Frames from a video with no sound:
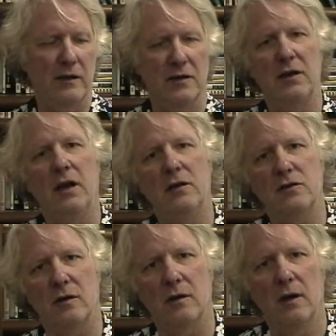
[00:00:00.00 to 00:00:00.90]
as a
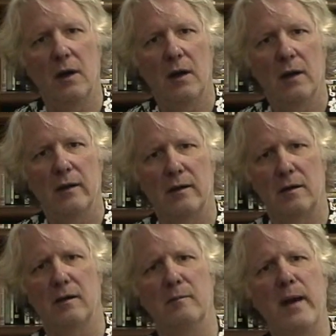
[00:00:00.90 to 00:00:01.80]
teacher
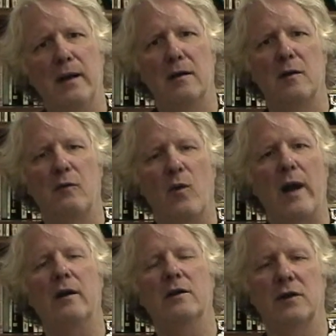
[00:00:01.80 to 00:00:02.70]
that many of the
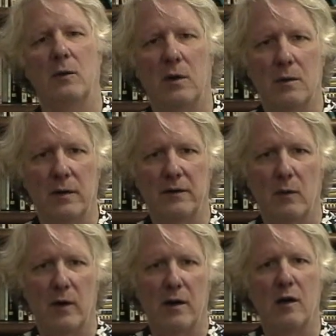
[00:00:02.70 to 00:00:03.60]
writers I work with are
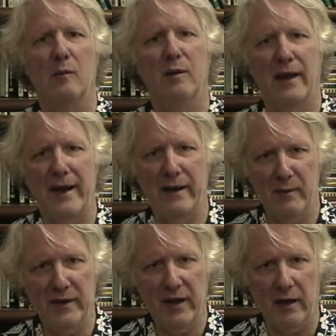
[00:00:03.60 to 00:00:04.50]
what I call blind
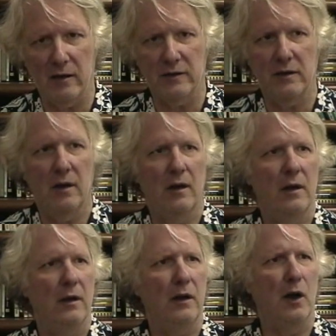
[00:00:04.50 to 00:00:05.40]
imitators.
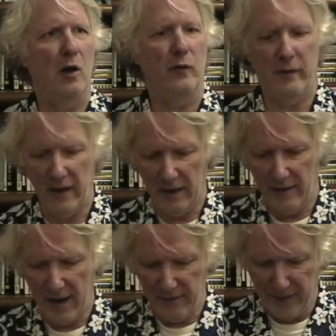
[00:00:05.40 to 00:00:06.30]

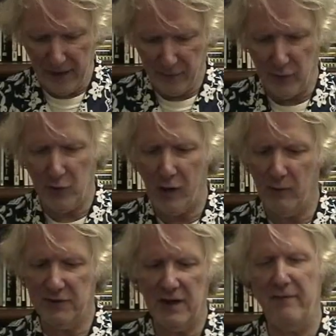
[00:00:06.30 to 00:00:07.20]
They think they're doing
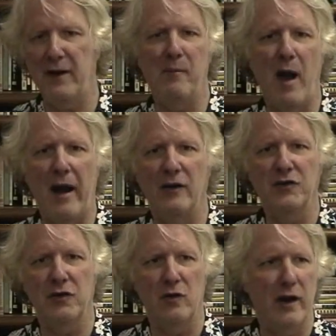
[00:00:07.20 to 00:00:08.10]
what Stephenie
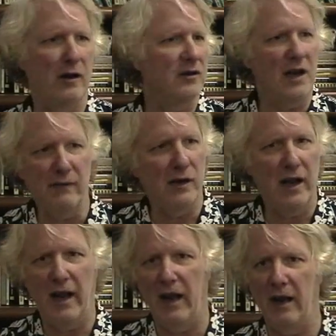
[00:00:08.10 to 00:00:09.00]
Meyer's doing, or Stephen
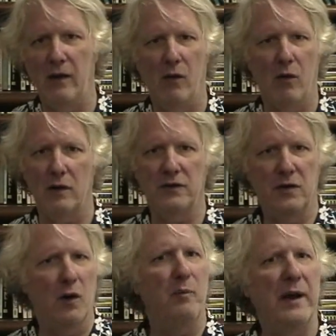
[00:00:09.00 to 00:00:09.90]
King, or
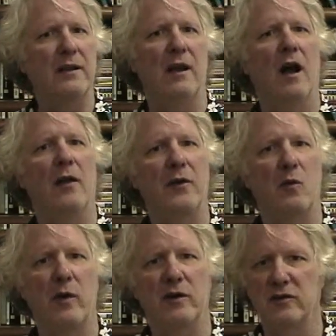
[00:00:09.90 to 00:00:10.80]
pick the author,
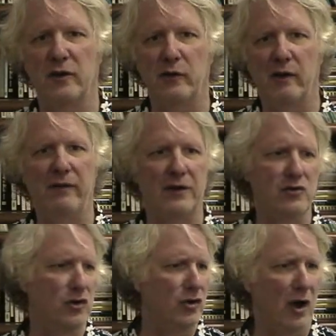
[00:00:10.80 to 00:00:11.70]
whether it's literary
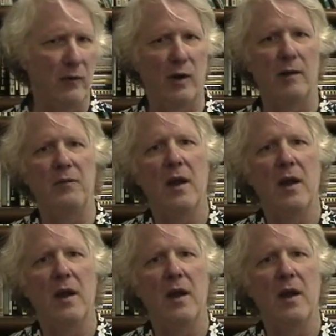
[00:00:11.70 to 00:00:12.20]
fiction genre,